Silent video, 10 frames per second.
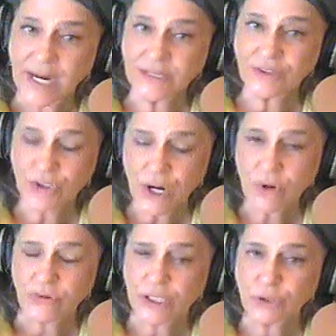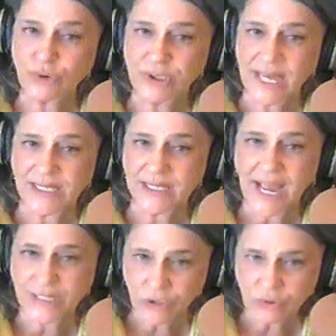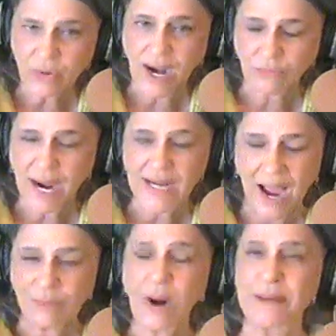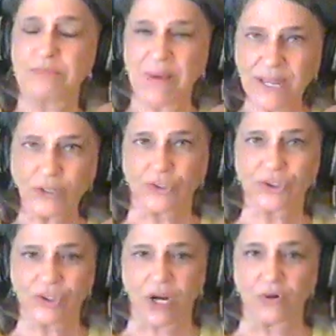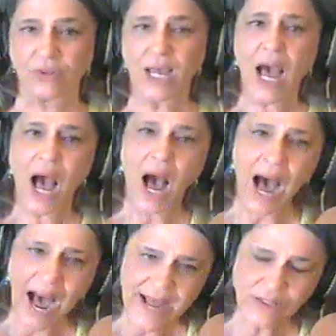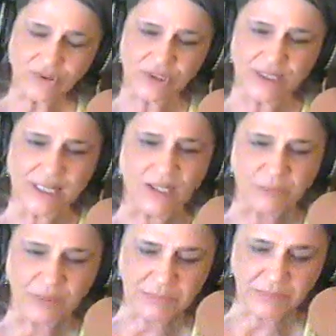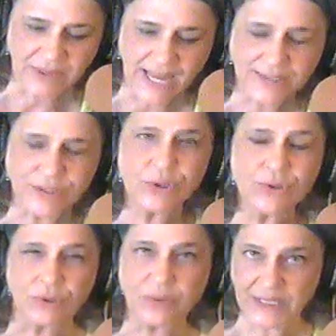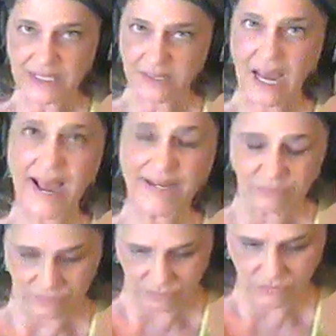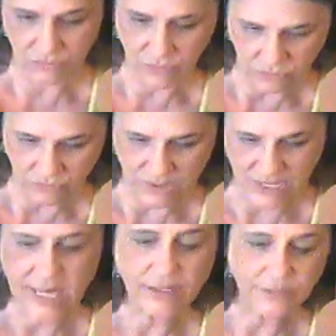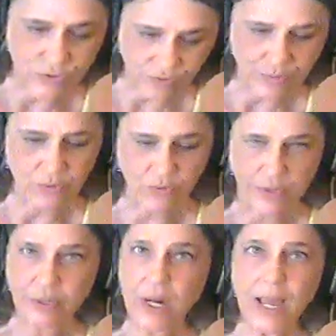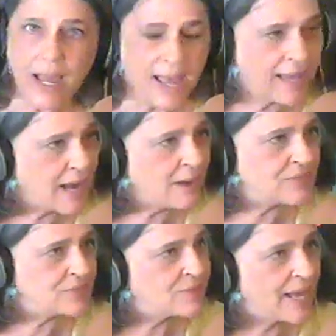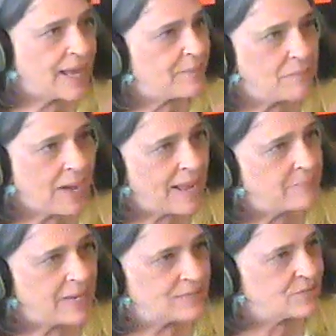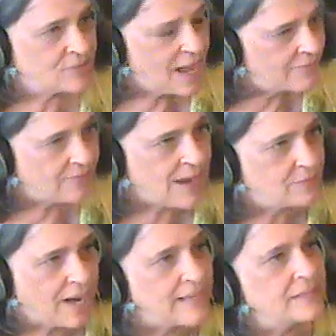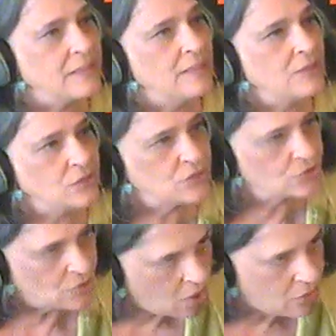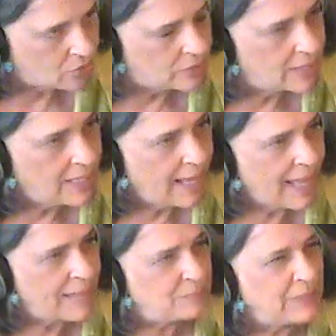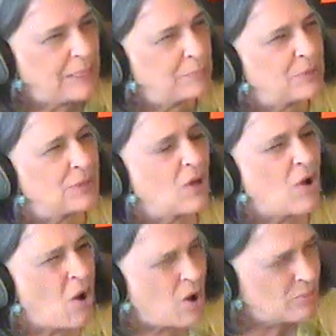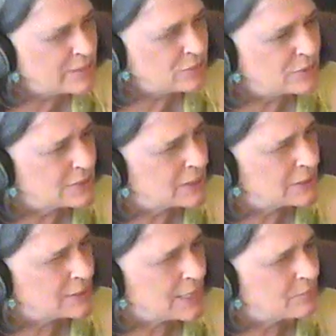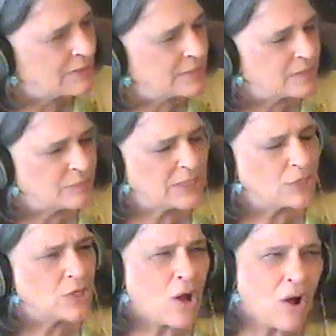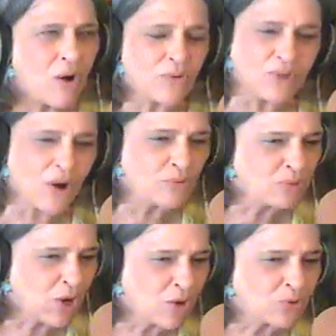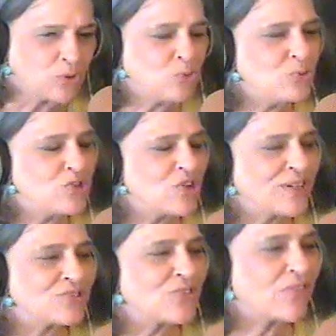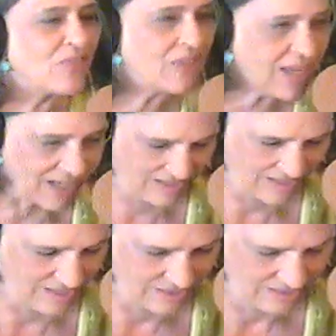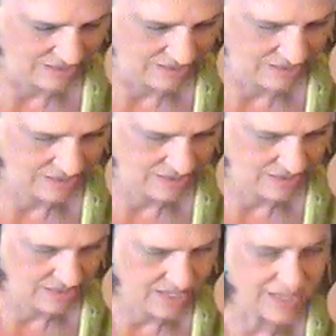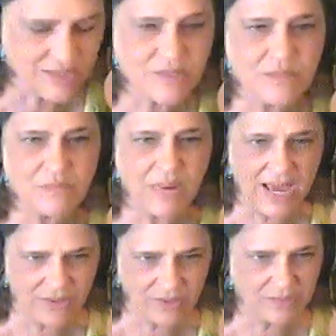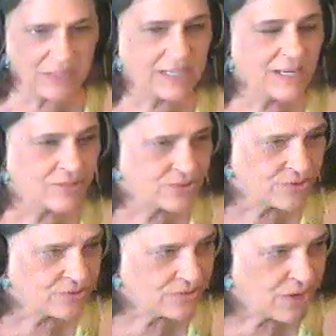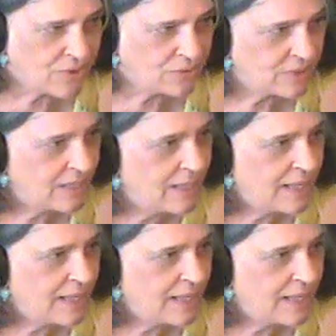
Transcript: write stoned. And you said, and I knew I write better stoned. I used to tell people that, too, because I was a television reporter. And I would say, my best stuff I write stoned. And people always would say the same thing to me. No, you just think it's better because you're stoned.